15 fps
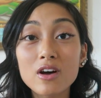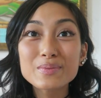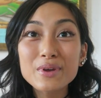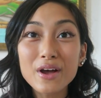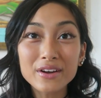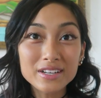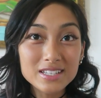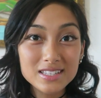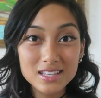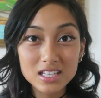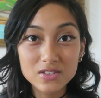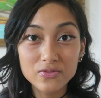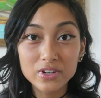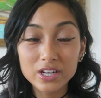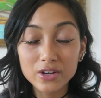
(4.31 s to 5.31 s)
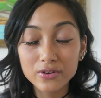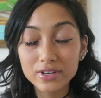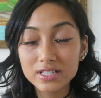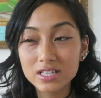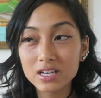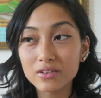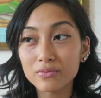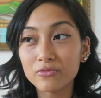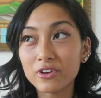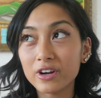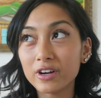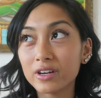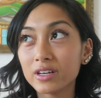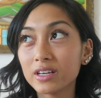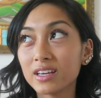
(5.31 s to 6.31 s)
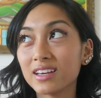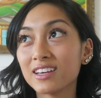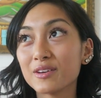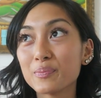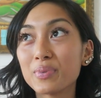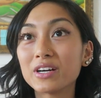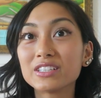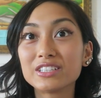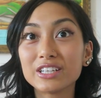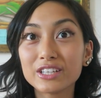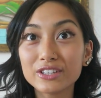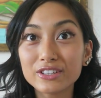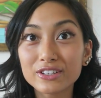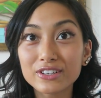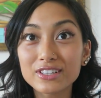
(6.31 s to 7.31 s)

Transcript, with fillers: To be honest, this video isn't very particular.